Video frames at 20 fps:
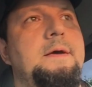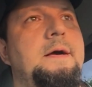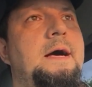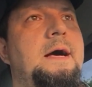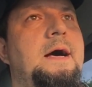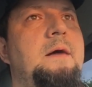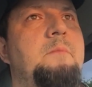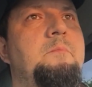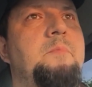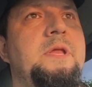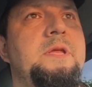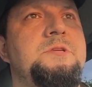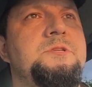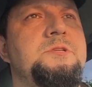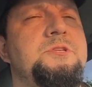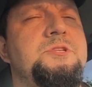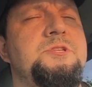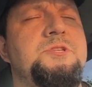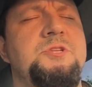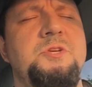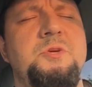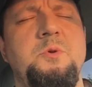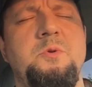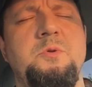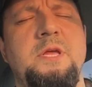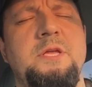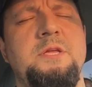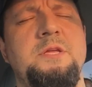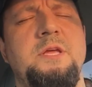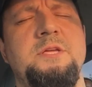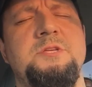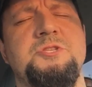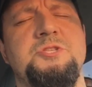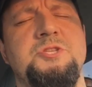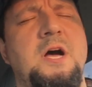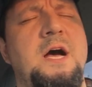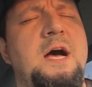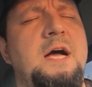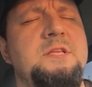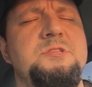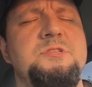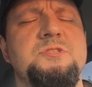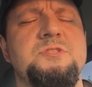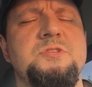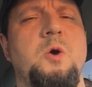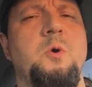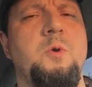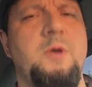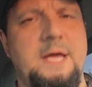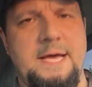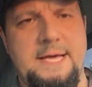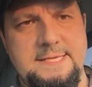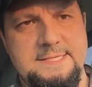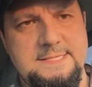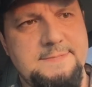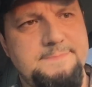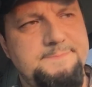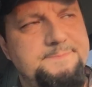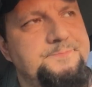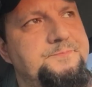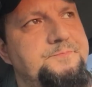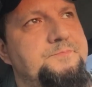but it shot so nice.